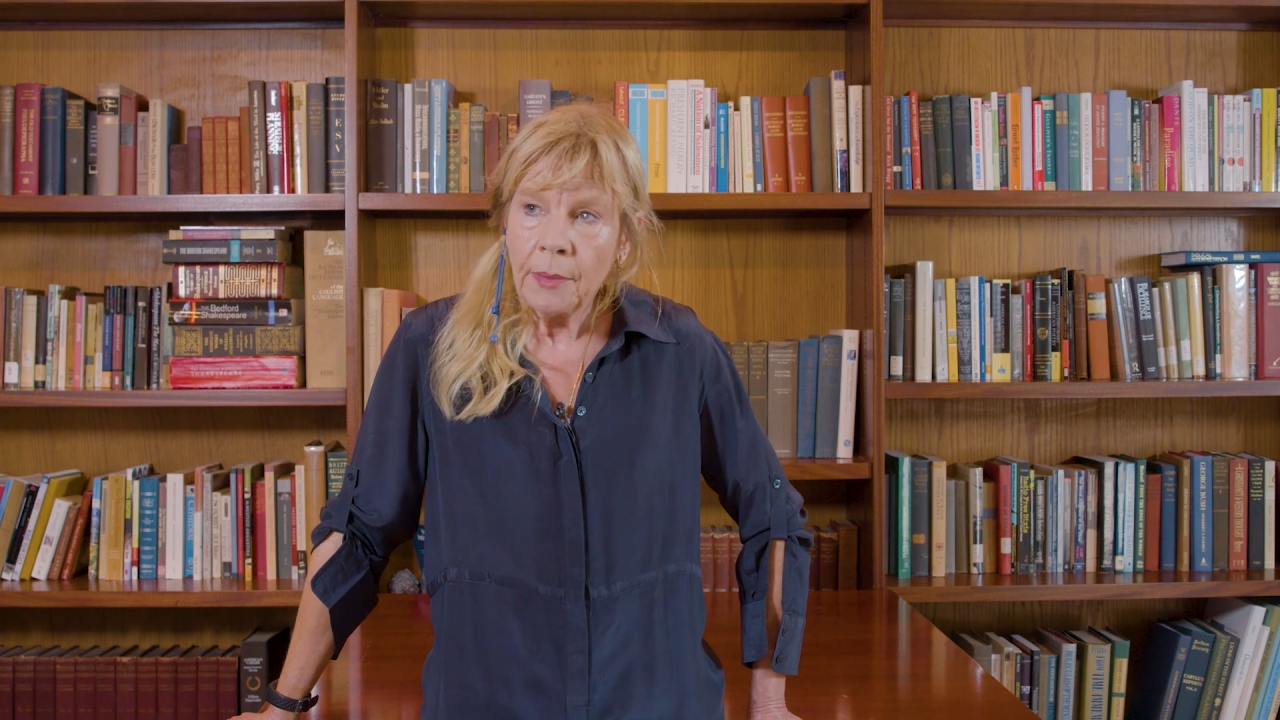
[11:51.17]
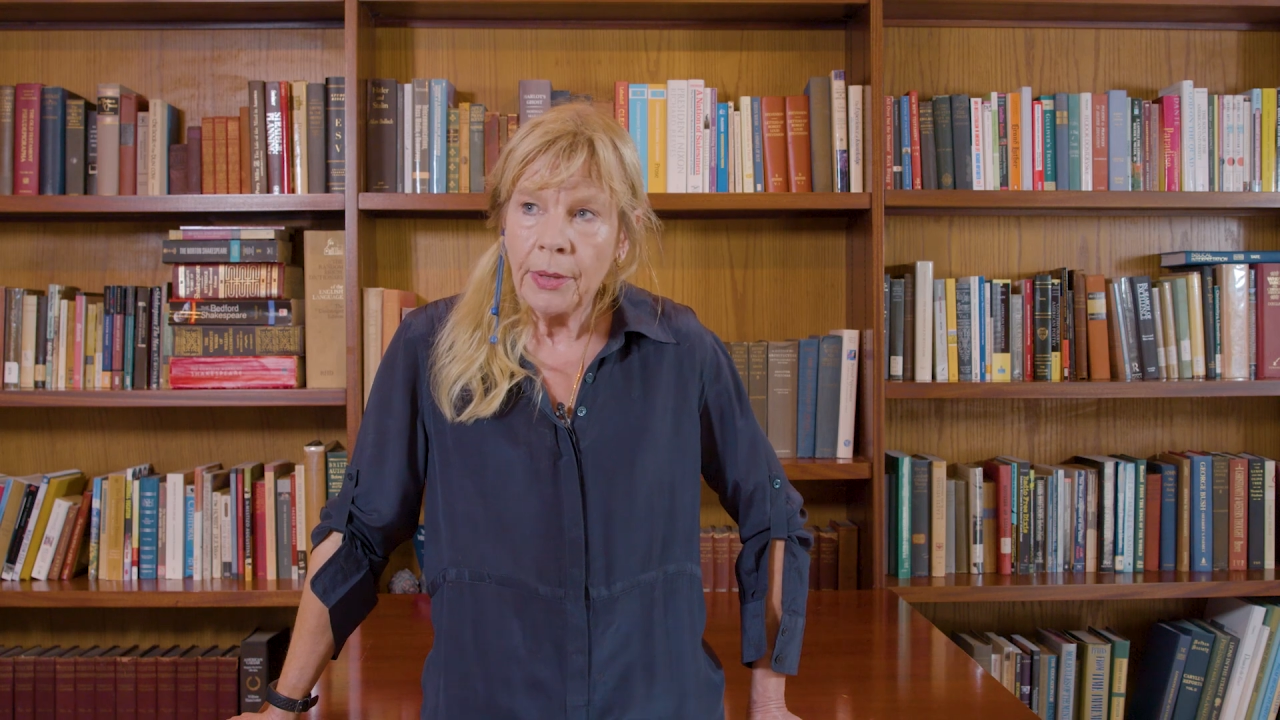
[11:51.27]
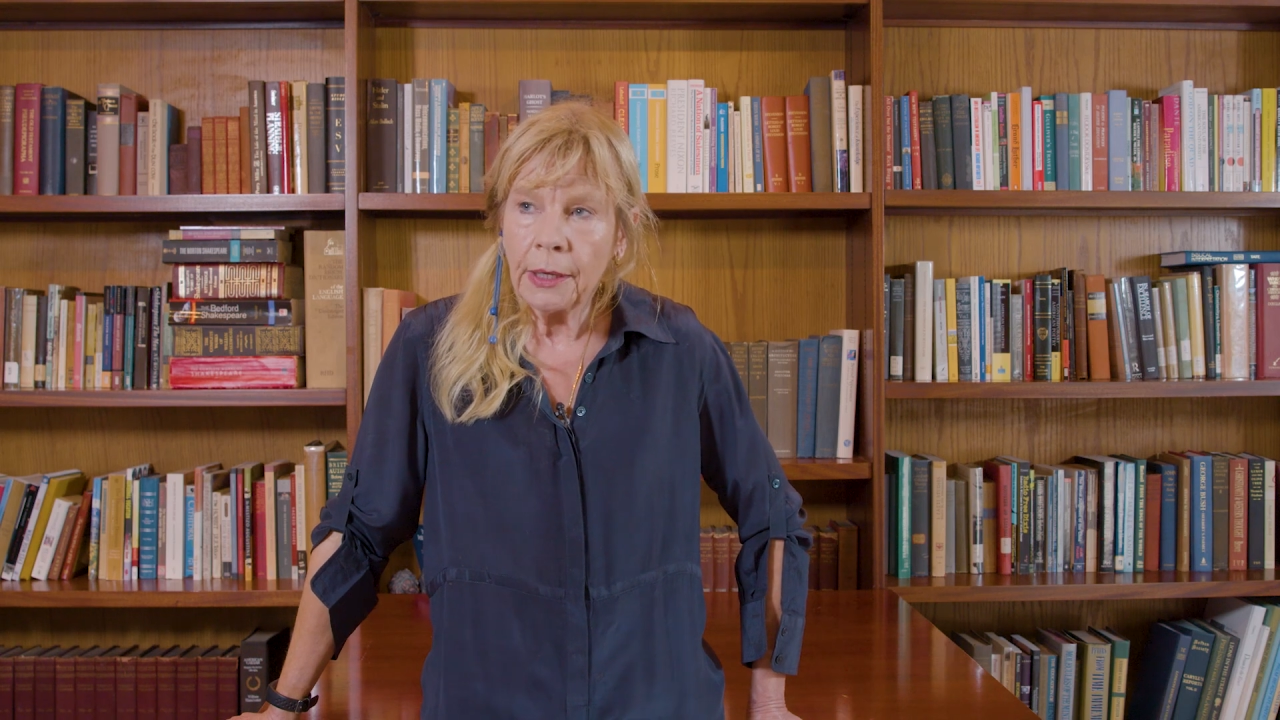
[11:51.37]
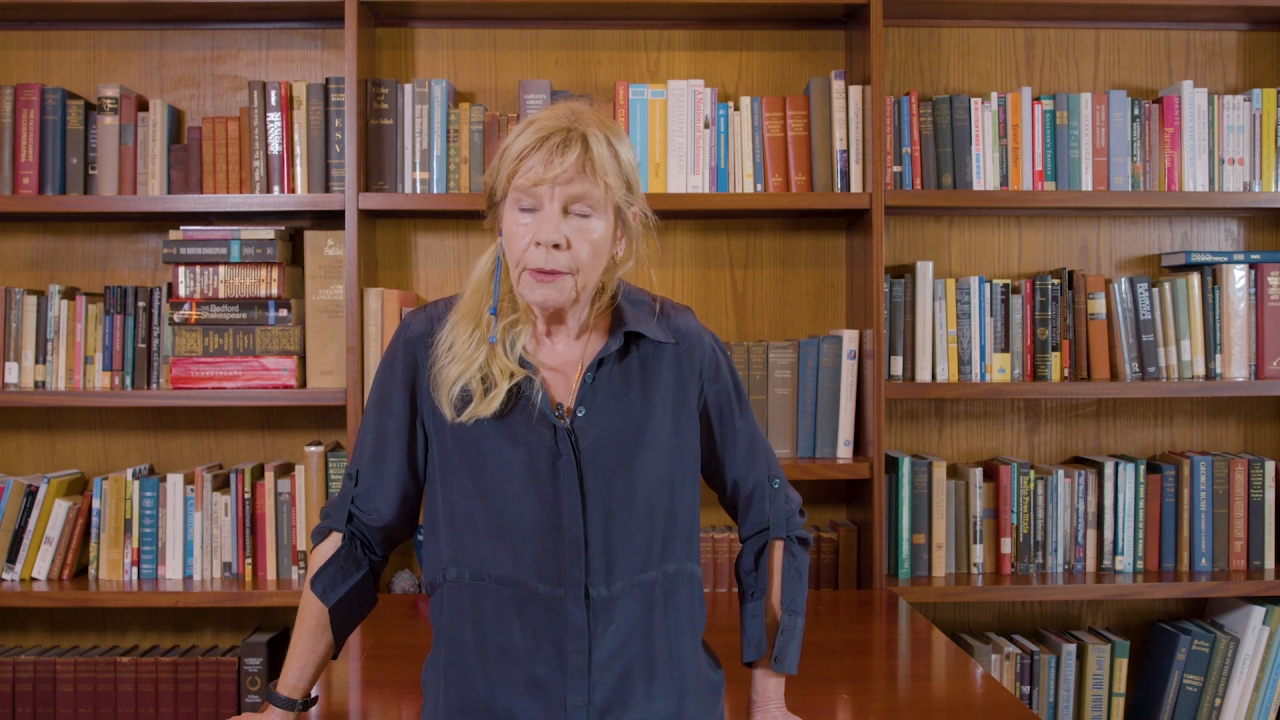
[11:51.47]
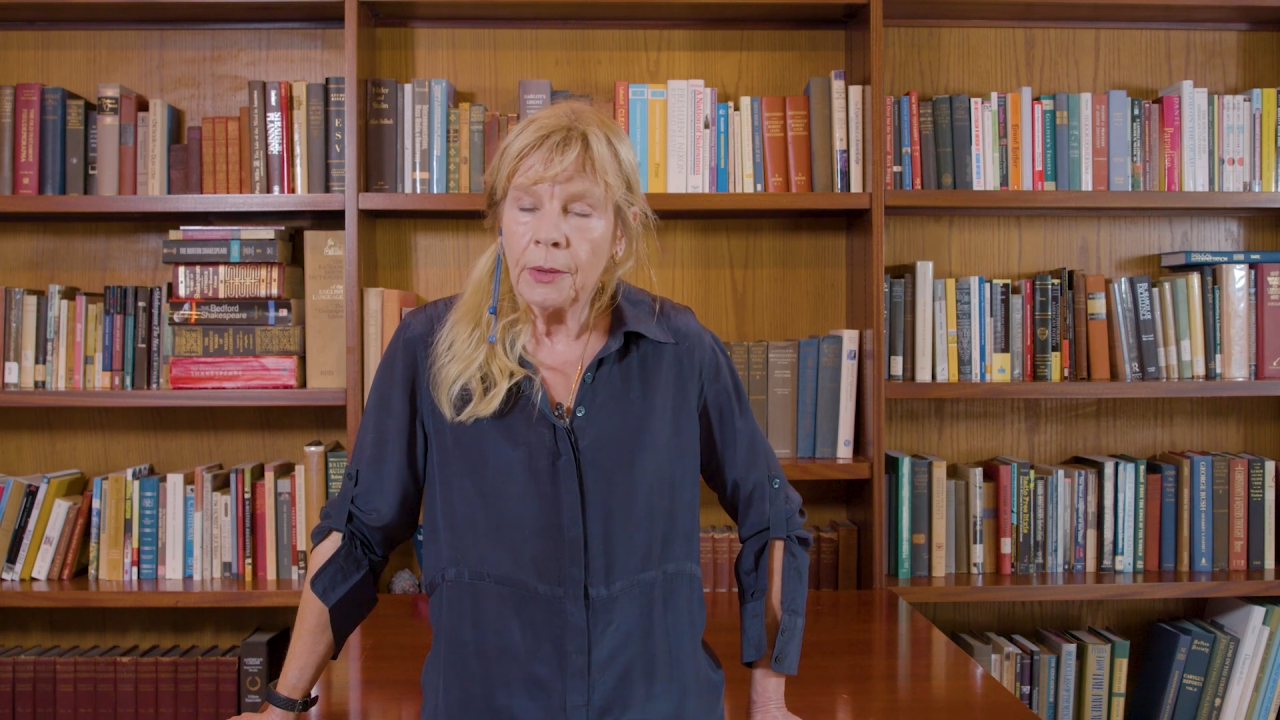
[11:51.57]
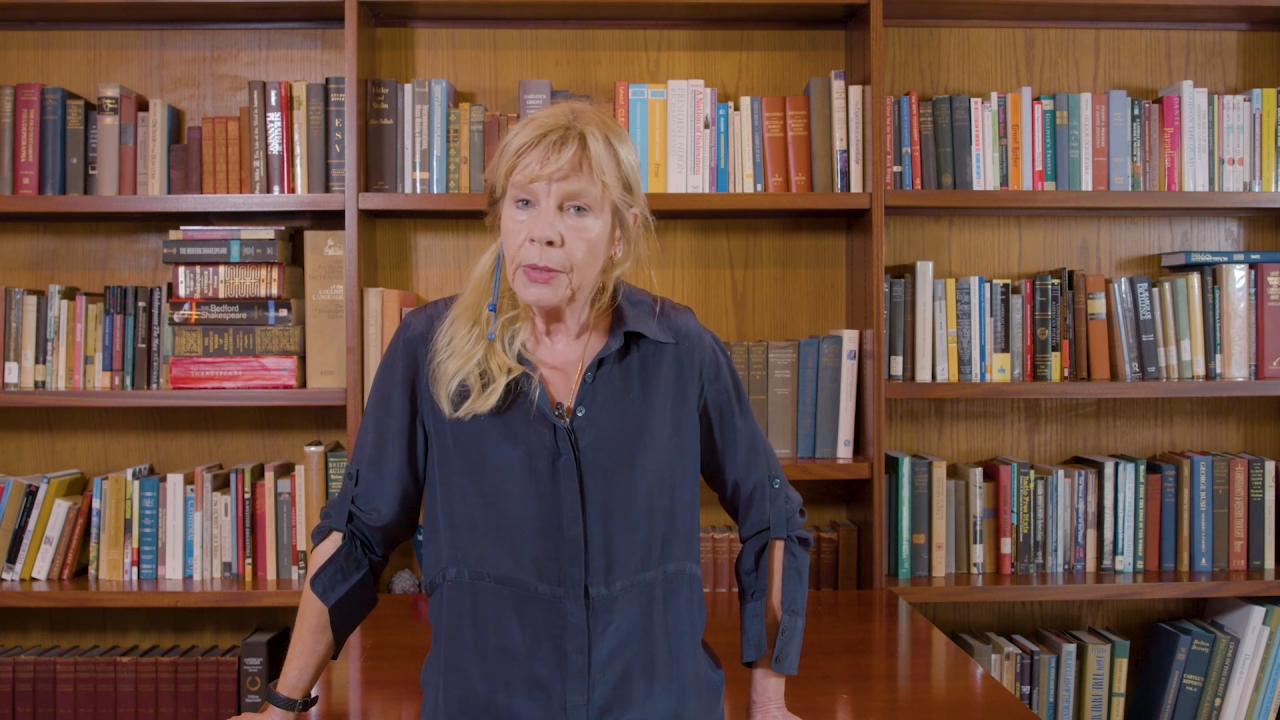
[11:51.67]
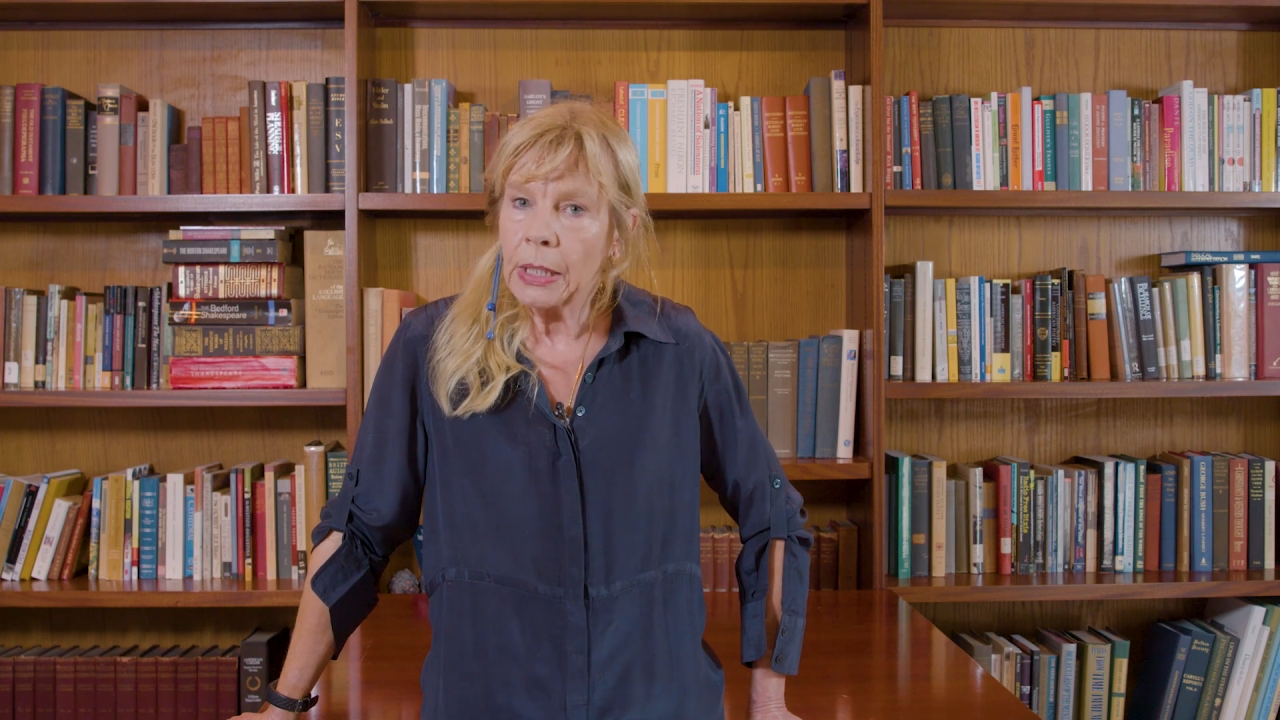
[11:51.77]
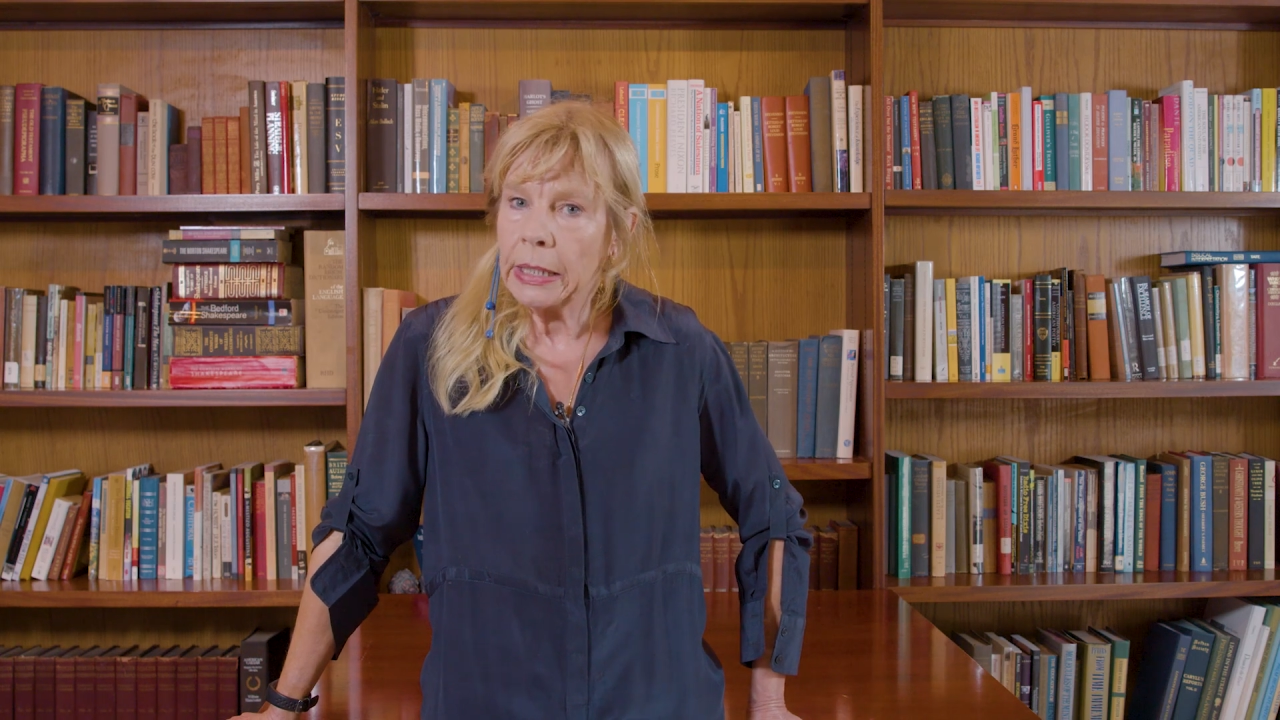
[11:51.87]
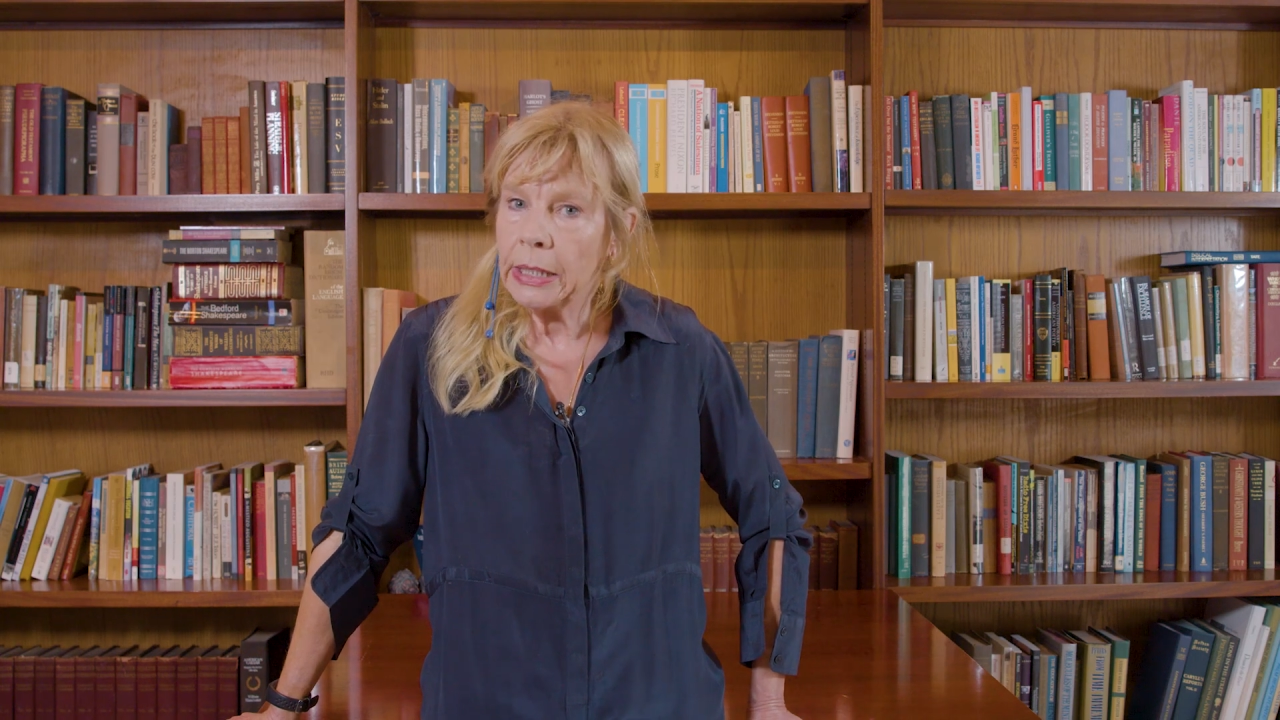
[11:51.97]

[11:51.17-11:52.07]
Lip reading: Back in the Middle